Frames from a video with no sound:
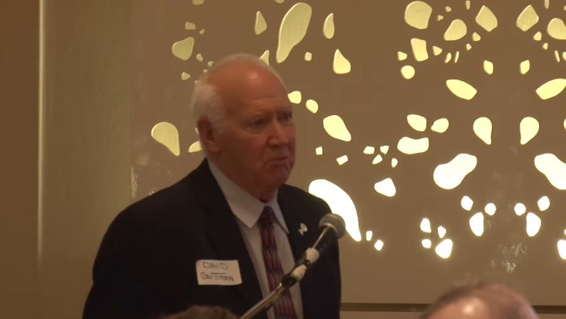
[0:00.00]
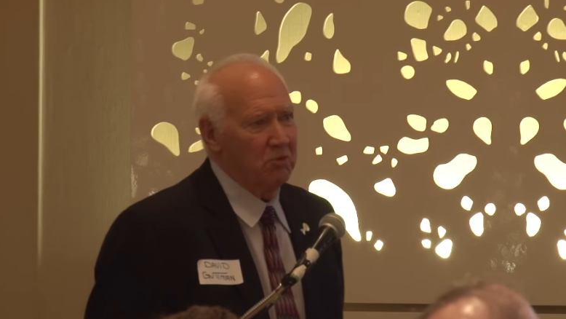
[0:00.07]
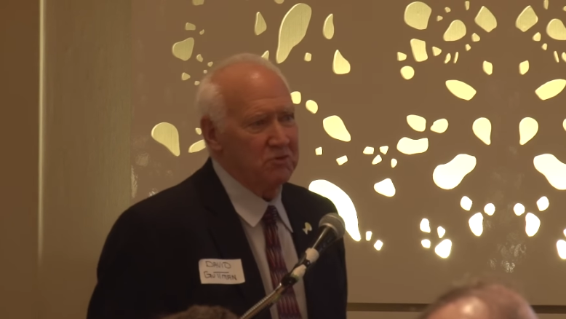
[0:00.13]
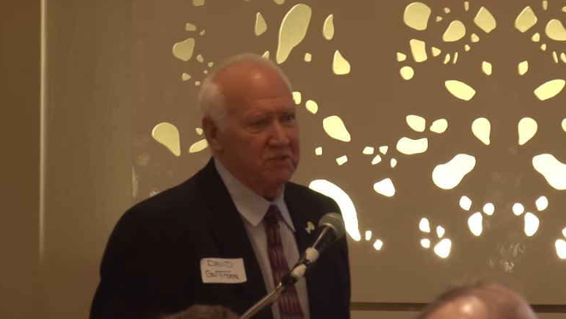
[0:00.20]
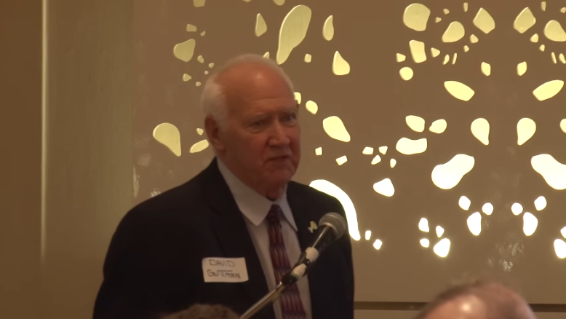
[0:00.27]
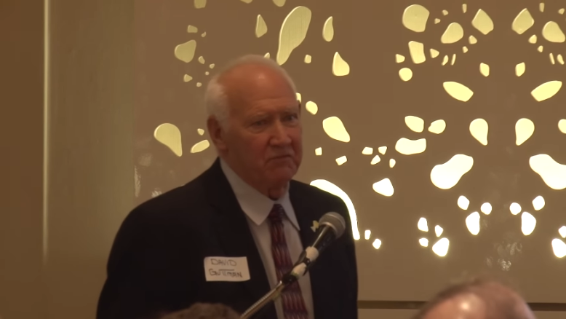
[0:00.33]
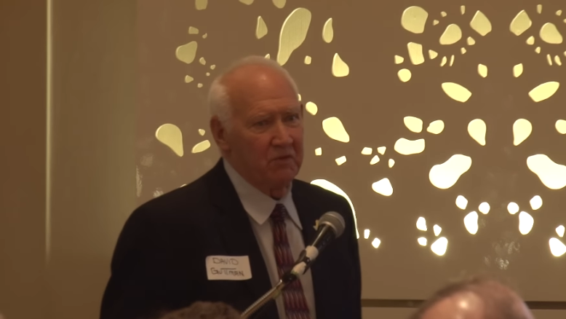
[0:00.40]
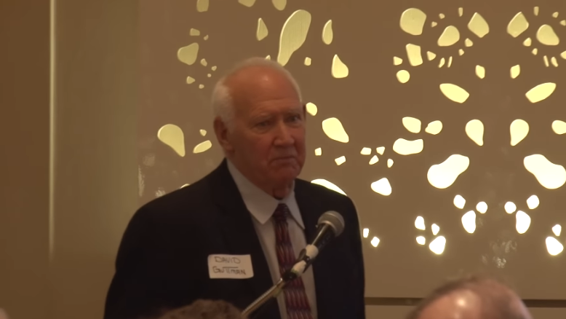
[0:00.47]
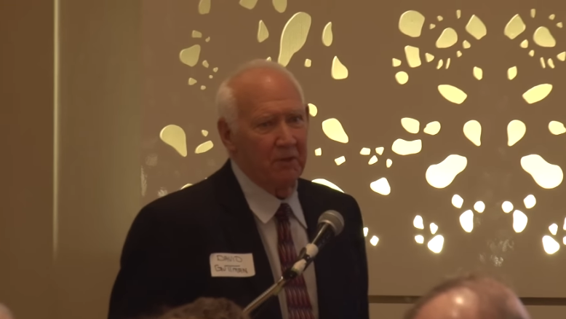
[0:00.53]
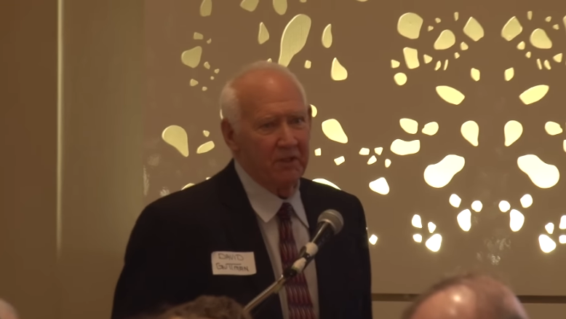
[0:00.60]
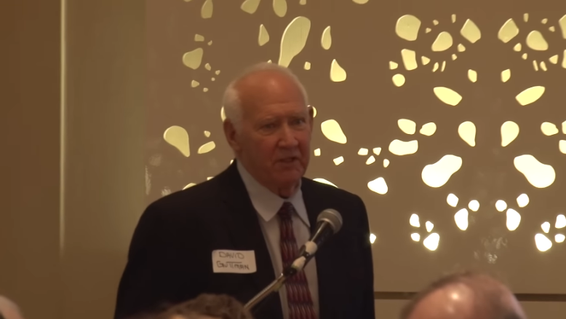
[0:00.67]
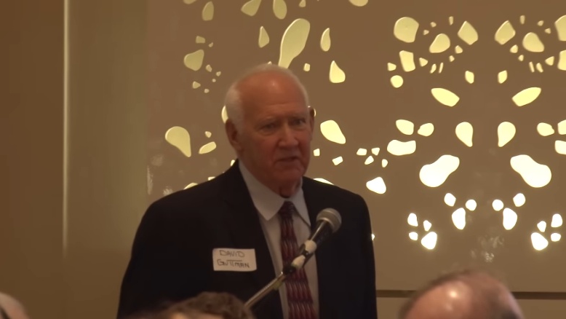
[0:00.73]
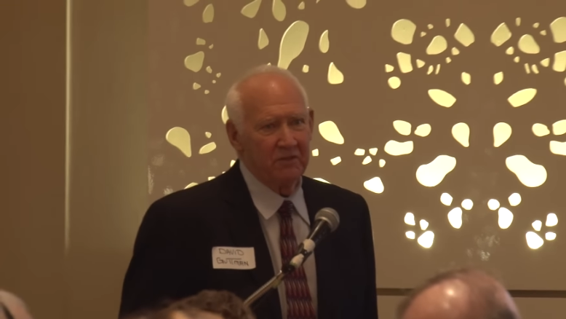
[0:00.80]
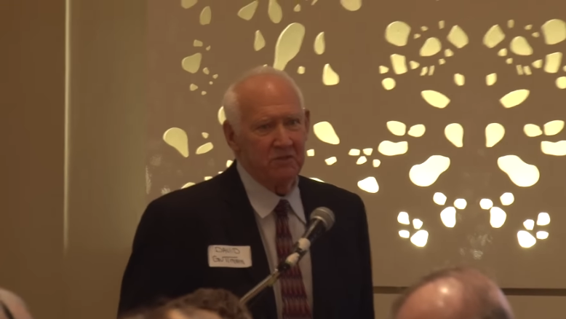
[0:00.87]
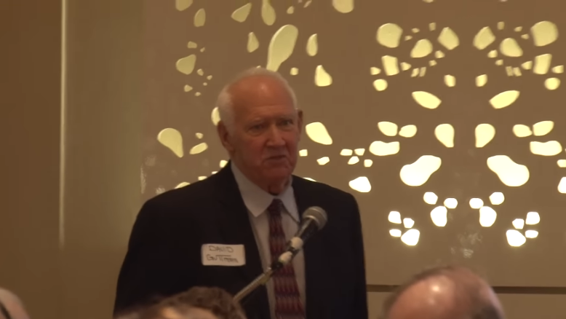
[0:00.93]
most
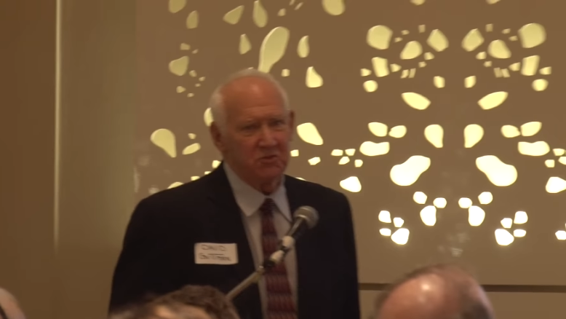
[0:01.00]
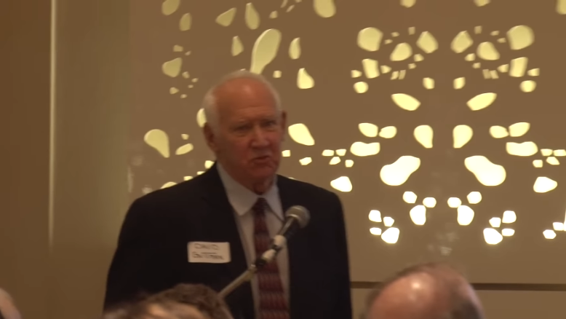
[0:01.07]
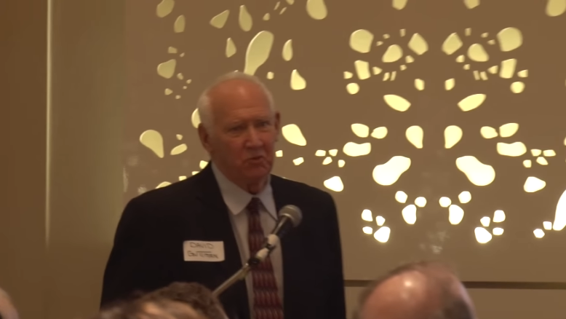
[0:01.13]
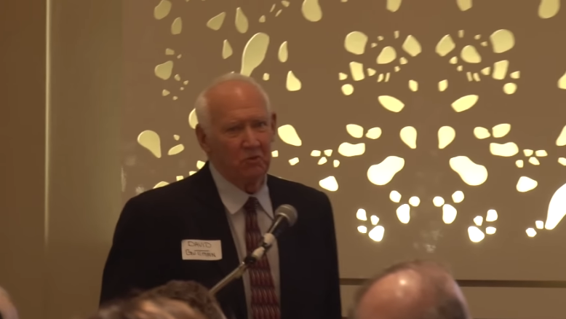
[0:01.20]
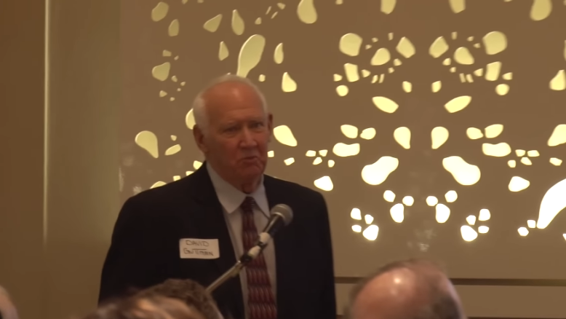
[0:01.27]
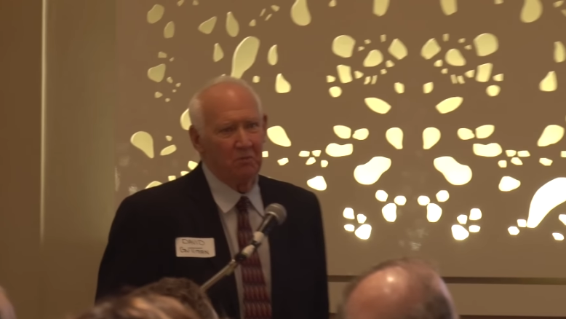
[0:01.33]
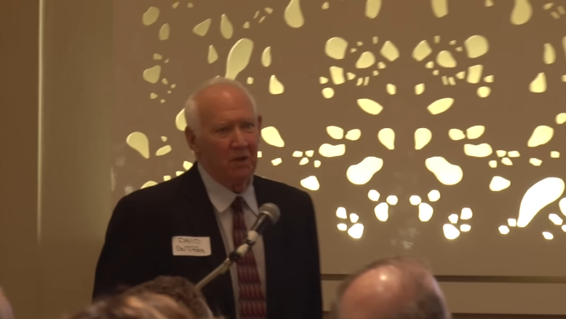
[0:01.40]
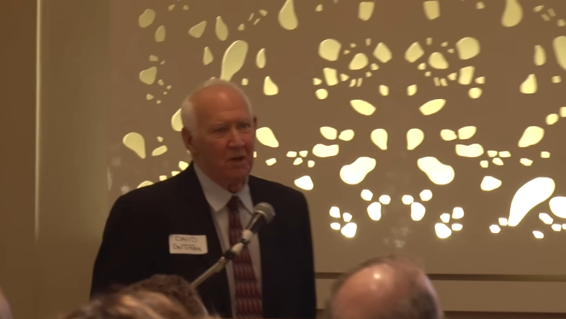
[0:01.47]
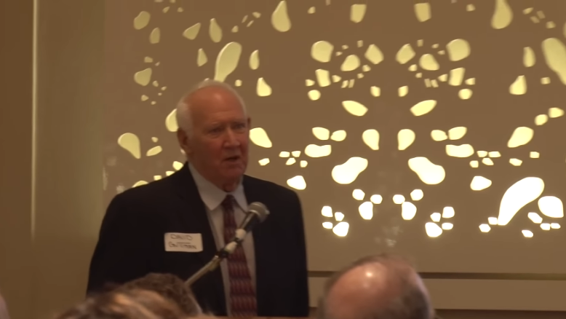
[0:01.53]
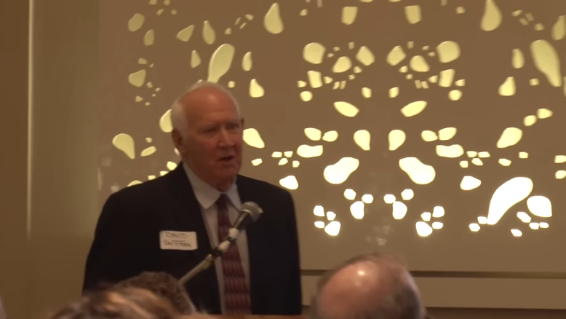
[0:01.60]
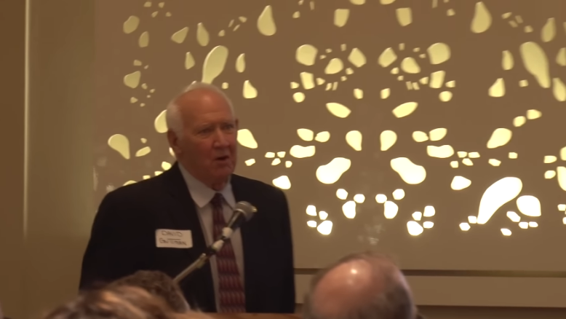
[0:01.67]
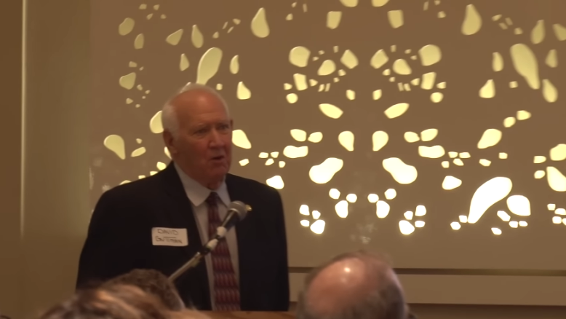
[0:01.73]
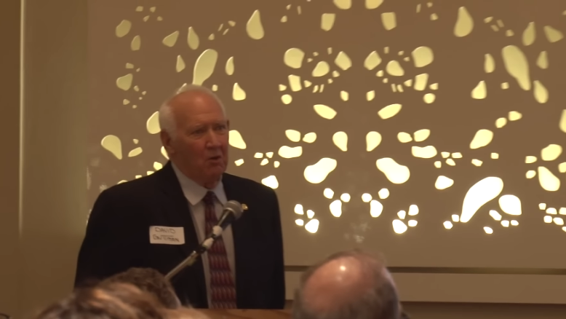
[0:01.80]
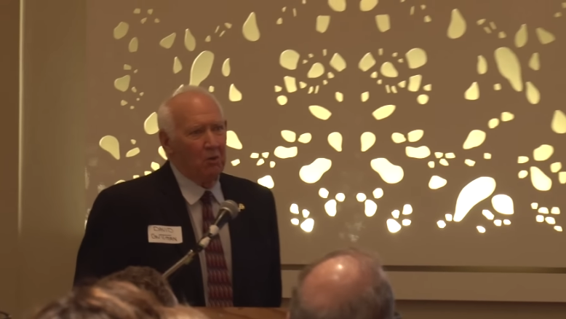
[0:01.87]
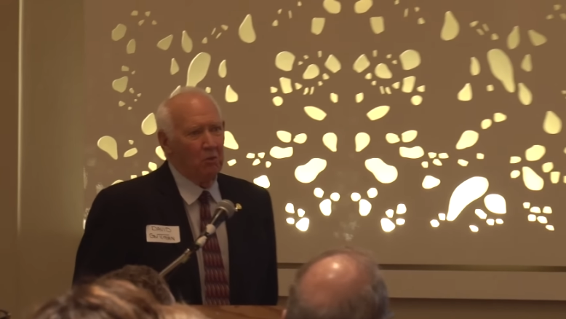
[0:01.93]
everybody in this room
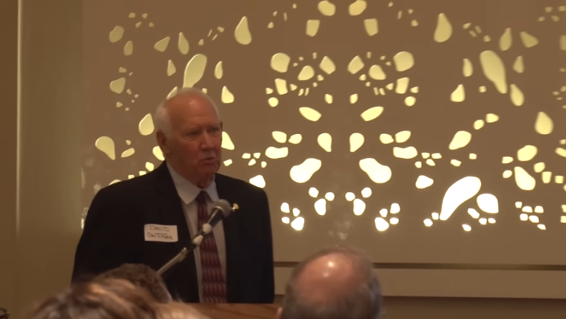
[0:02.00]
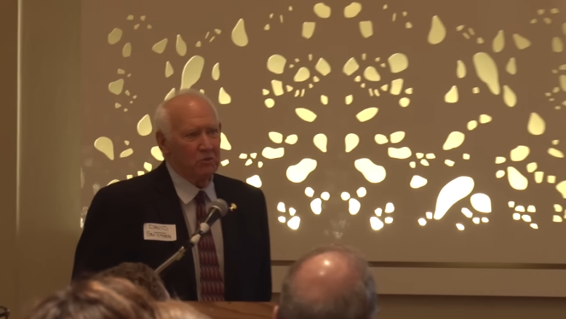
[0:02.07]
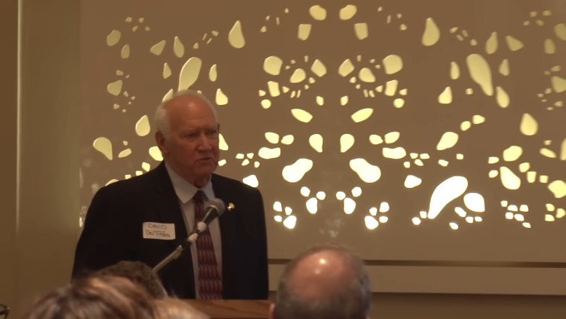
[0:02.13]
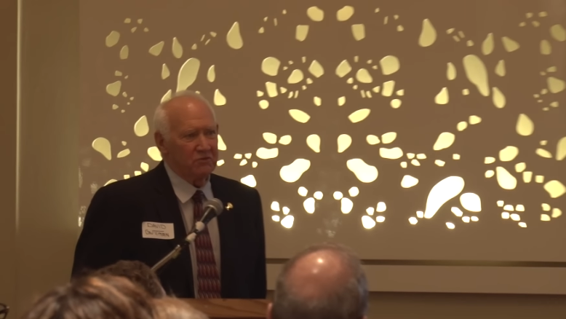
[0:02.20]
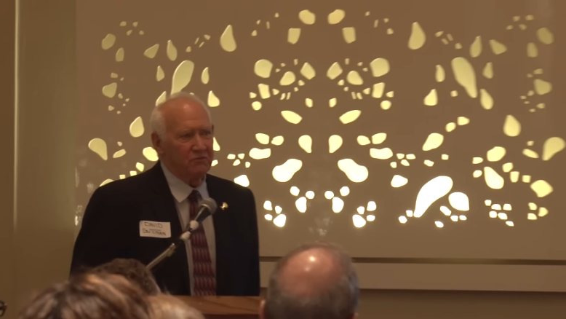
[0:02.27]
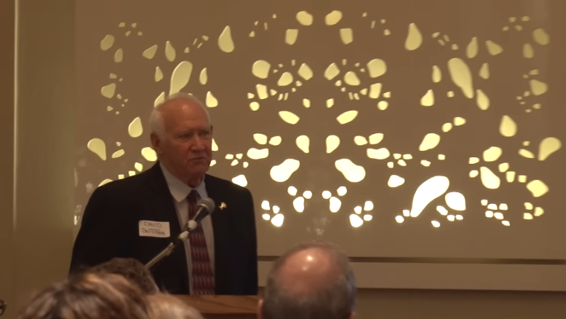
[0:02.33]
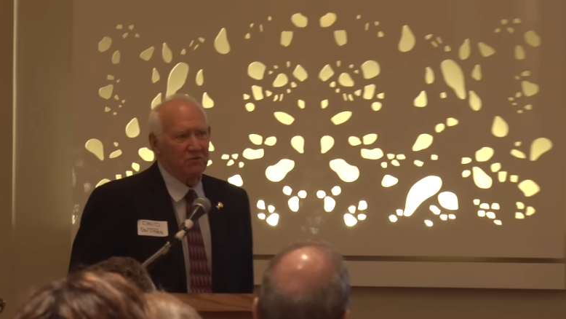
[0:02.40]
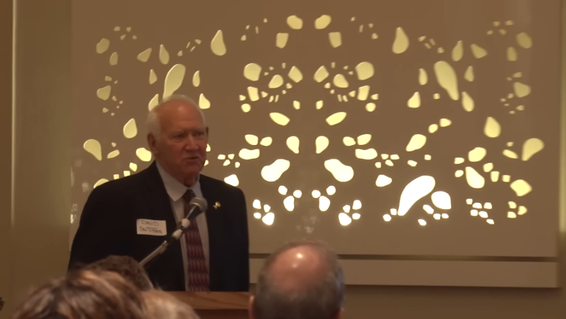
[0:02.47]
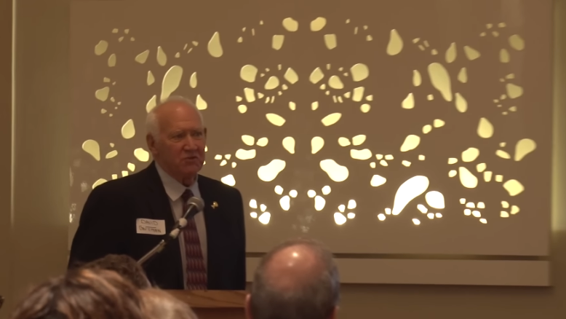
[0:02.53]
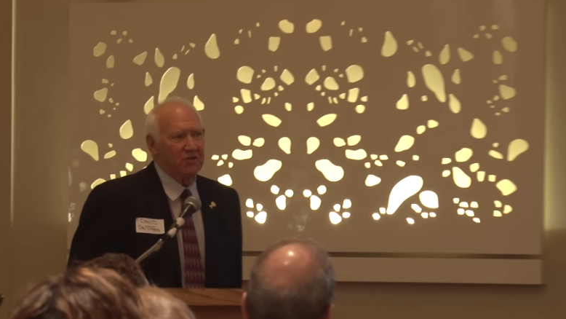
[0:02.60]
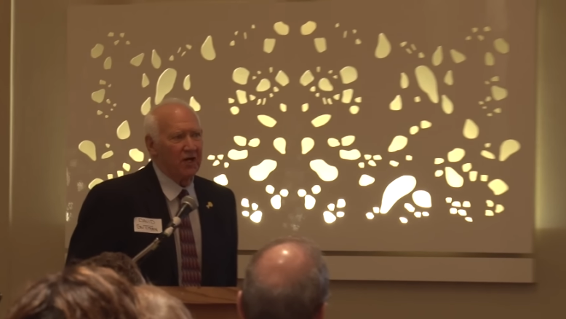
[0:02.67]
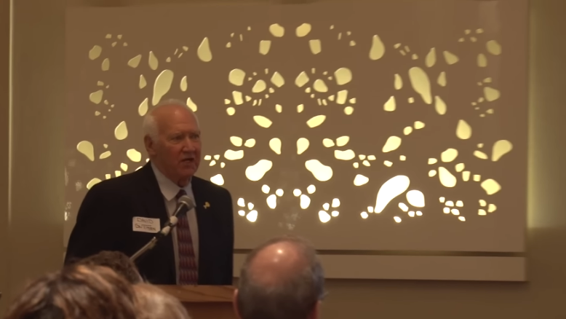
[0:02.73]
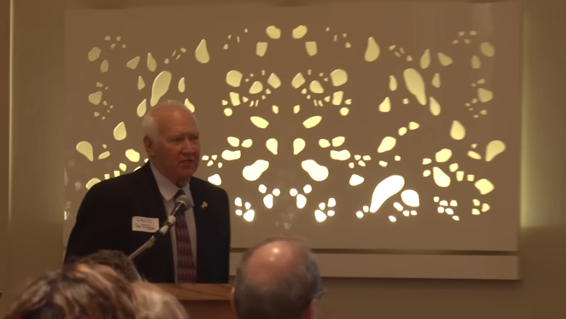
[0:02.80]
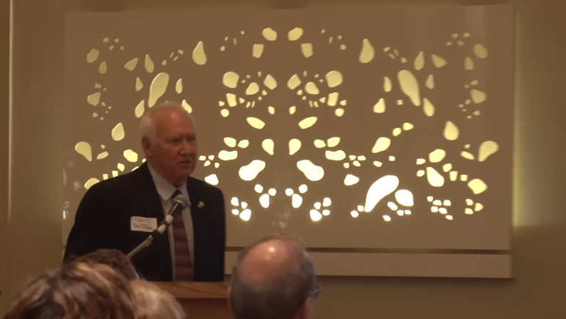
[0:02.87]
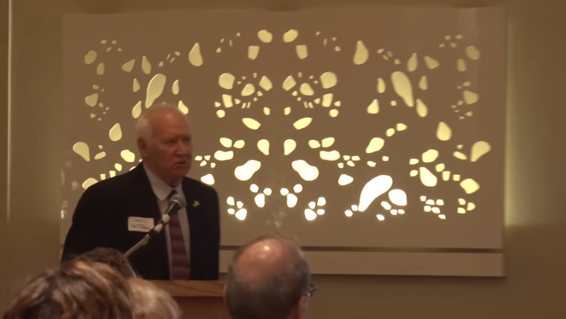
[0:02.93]
who was first
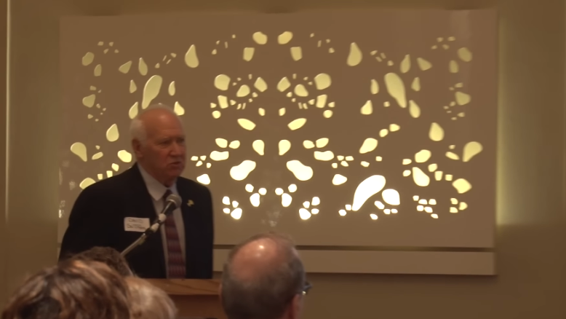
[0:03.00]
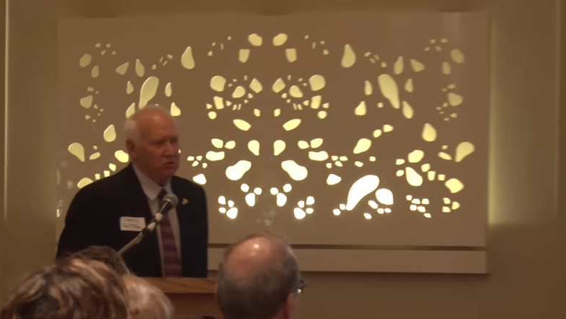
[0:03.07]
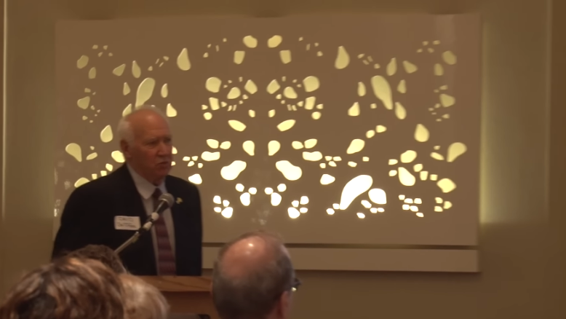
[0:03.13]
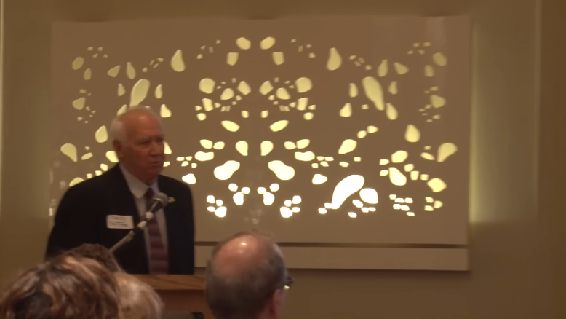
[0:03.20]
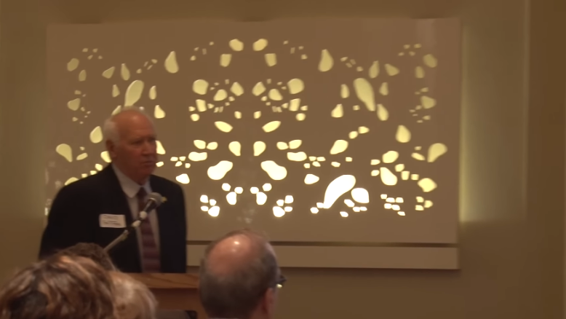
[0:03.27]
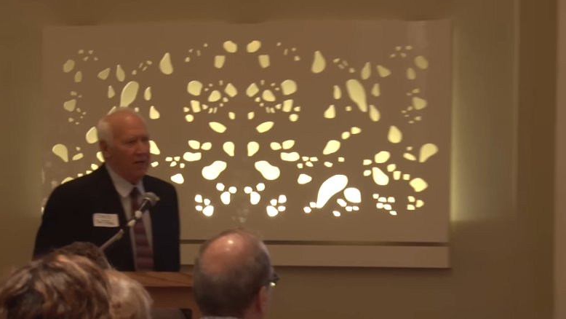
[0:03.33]
diagnosed with